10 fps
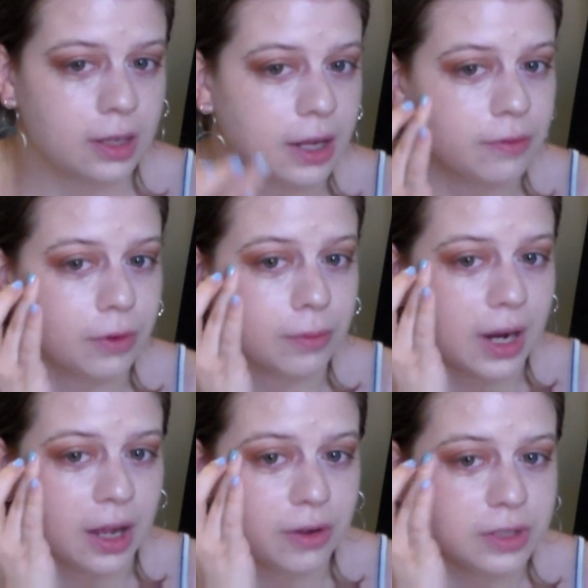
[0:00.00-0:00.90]
kind of
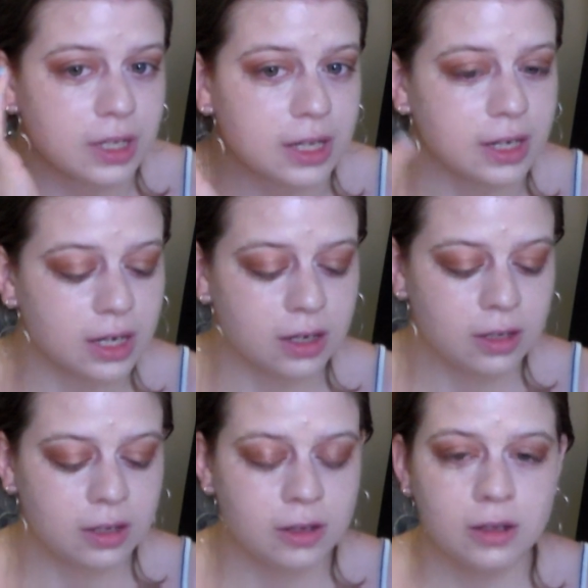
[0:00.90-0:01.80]
around here,
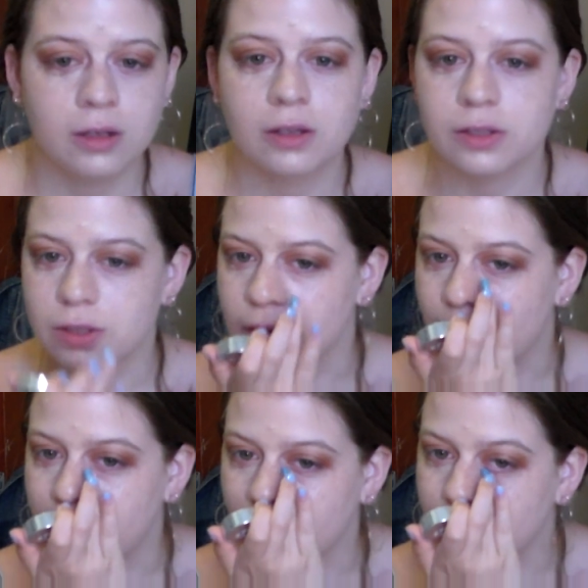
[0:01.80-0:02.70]
so
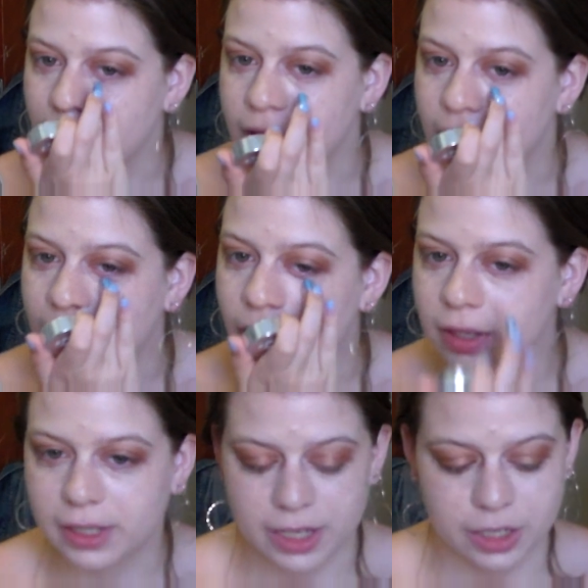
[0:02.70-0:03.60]
that when I blend it
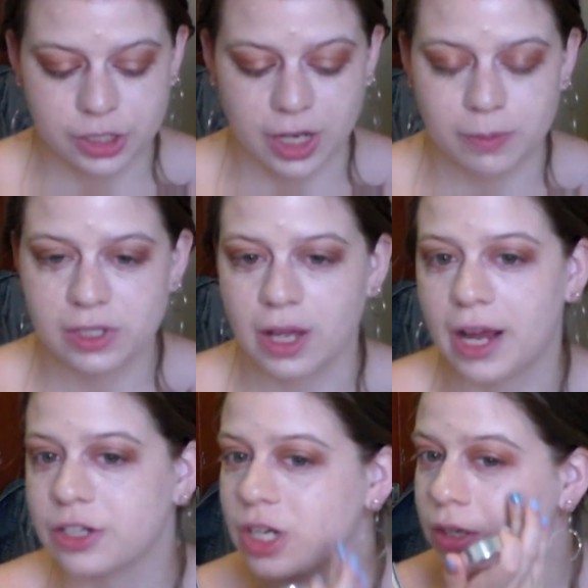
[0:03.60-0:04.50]
out, it kind of shapes the
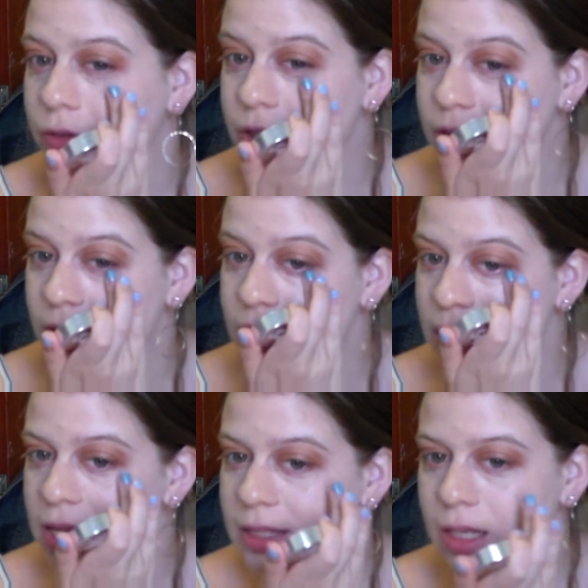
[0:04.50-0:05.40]
eyeshadow just a
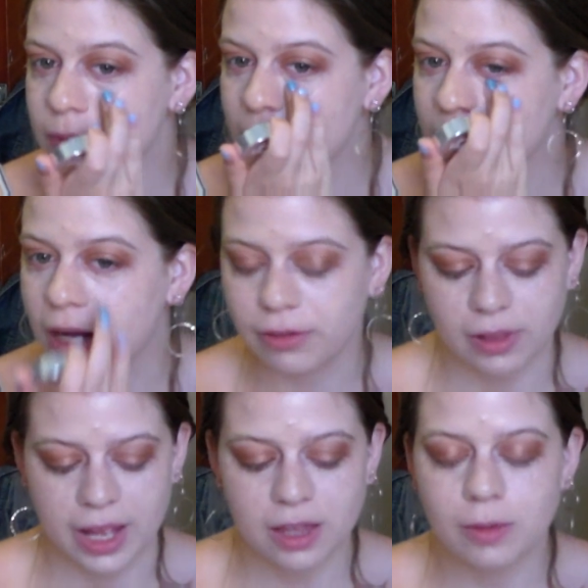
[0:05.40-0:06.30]
teensy bit. I
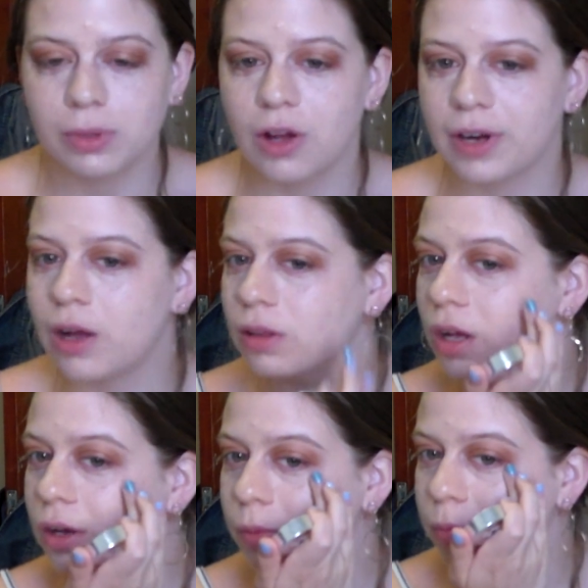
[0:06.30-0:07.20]
like the blown out
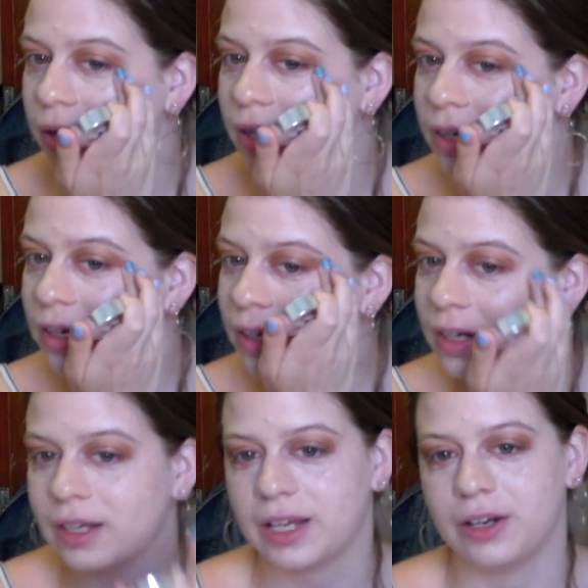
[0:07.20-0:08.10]
look, but
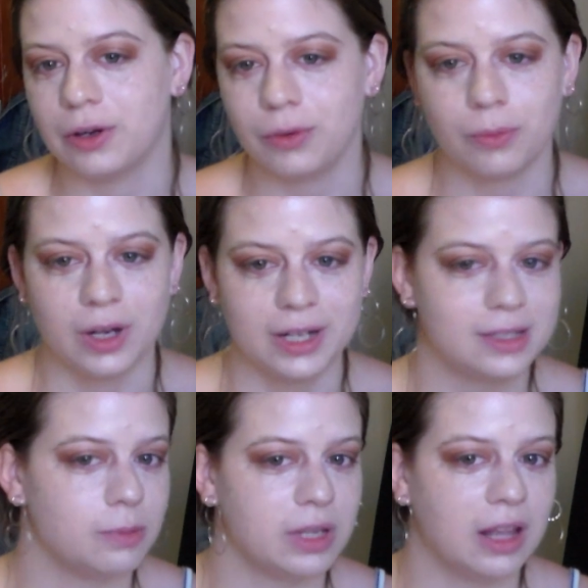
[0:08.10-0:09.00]
I don't want
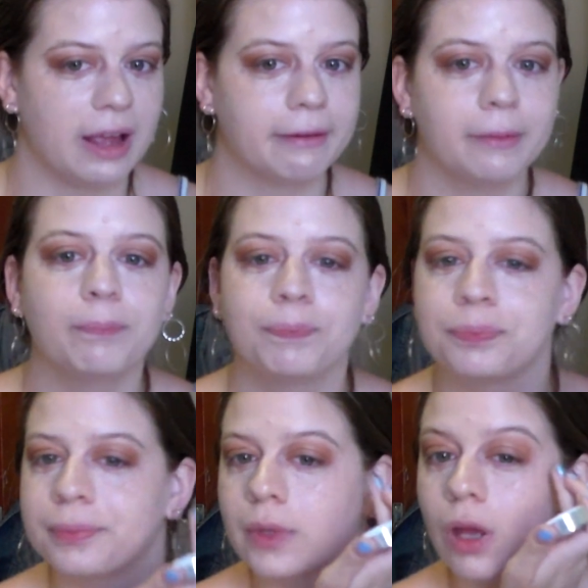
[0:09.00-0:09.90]
it to be like
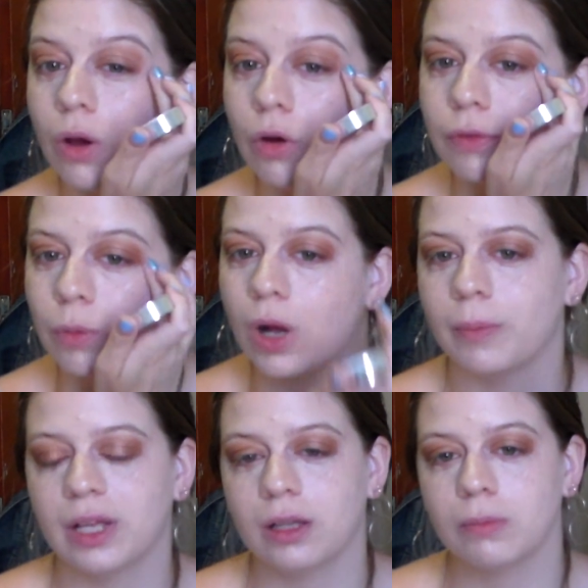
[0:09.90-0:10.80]

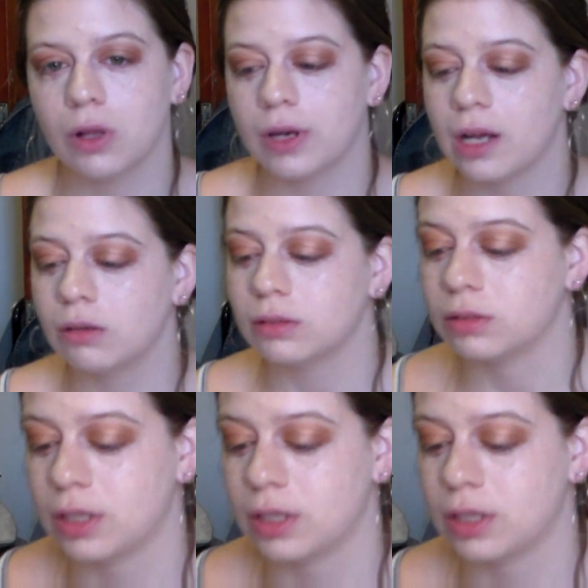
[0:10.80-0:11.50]
overwhelmingly blown out.